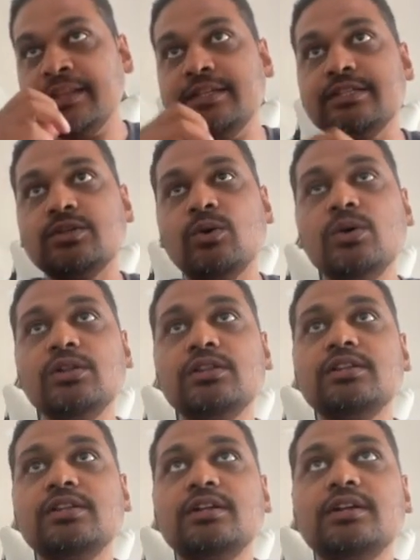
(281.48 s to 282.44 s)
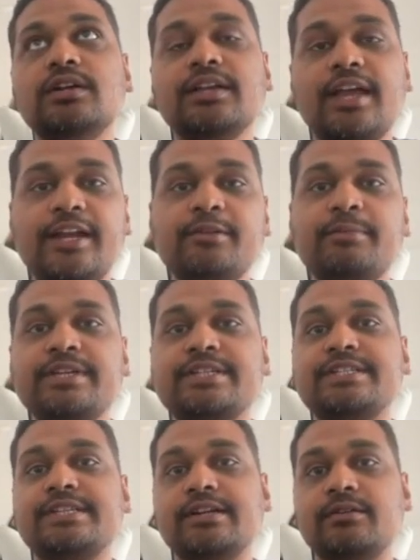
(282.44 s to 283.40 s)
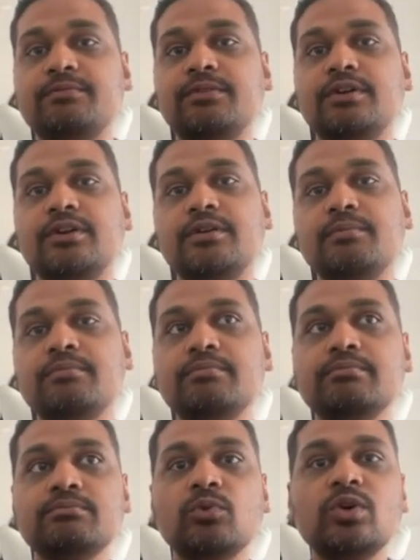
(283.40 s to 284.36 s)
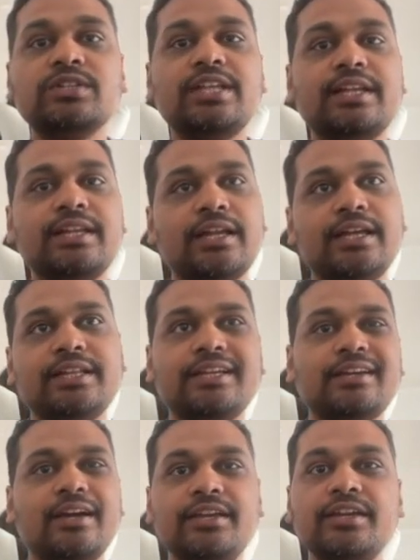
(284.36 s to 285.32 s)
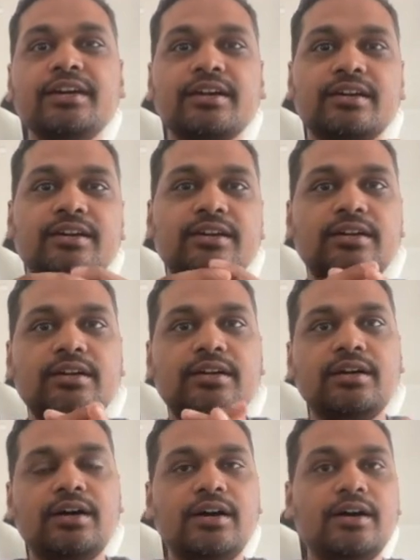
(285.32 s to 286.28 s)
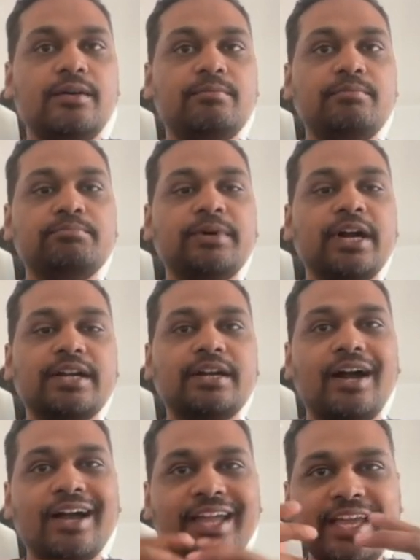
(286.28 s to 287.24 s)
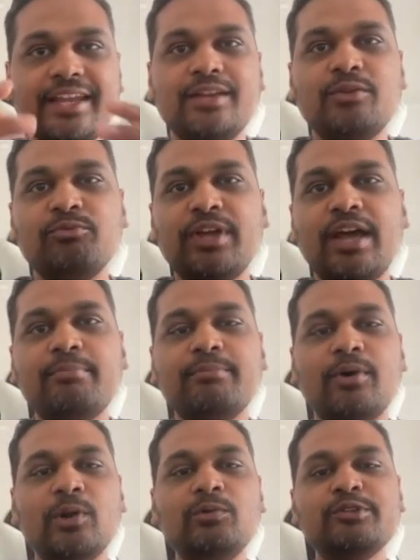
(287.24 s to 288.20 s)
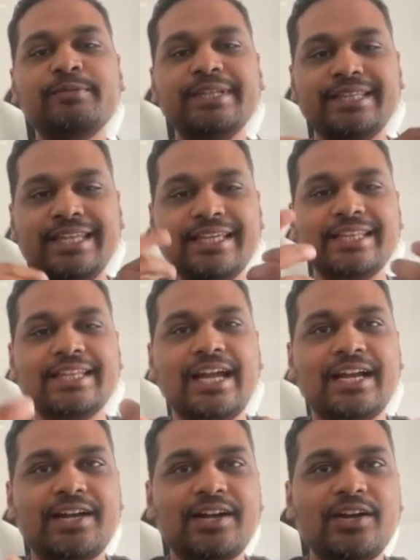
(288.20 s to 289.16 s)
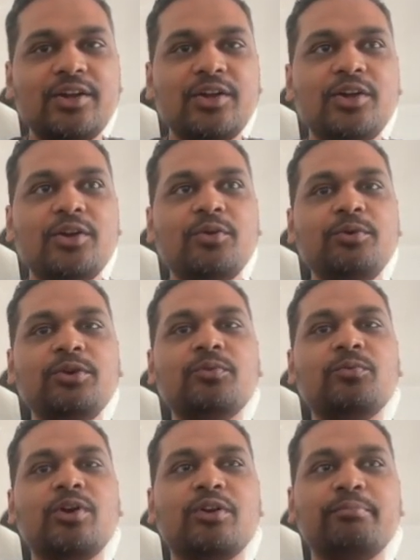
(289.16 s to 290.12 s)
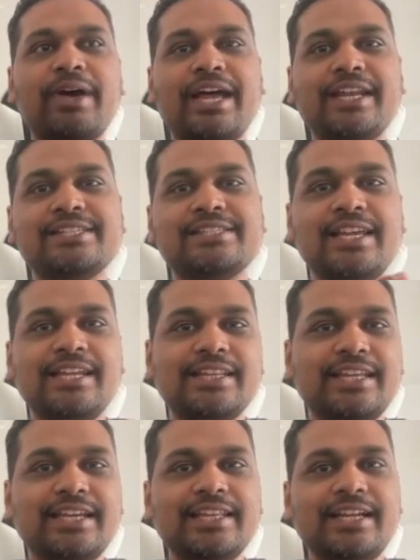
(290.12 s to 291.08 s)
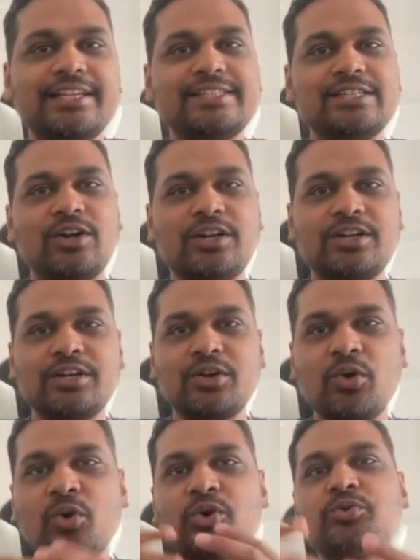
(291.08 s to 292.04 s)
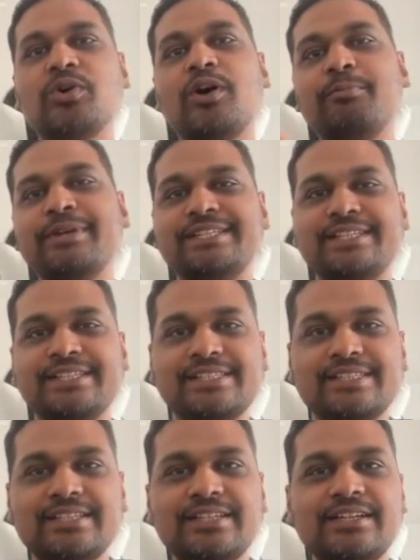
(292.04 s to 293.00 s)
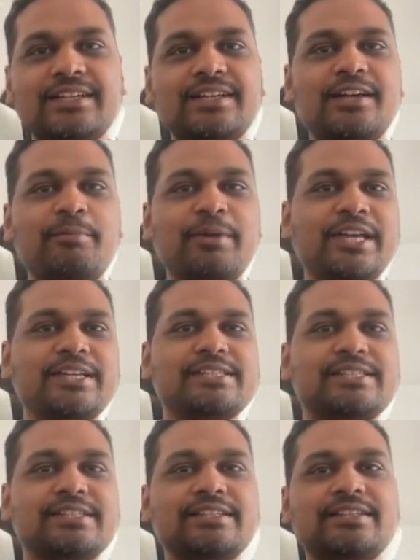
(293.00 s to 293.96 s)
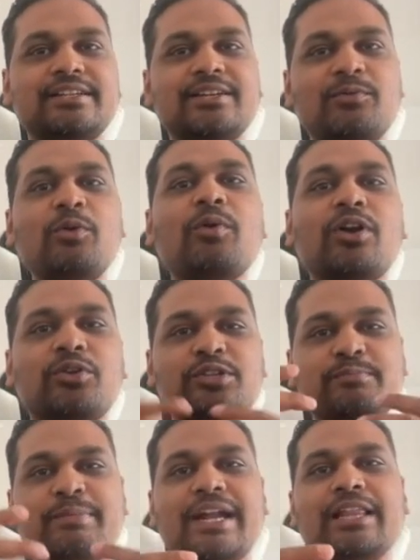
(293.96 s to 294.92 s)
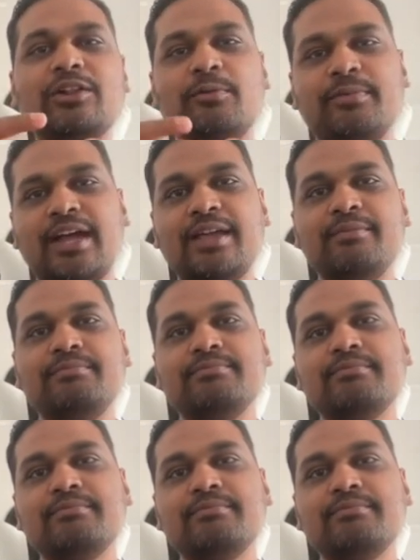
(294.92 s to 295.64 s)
this whole caddy based setup for more than I think a year. Um, but again, we have always been thinking that we don't want to manage anything that is not core to our business because we want to spend a lot of time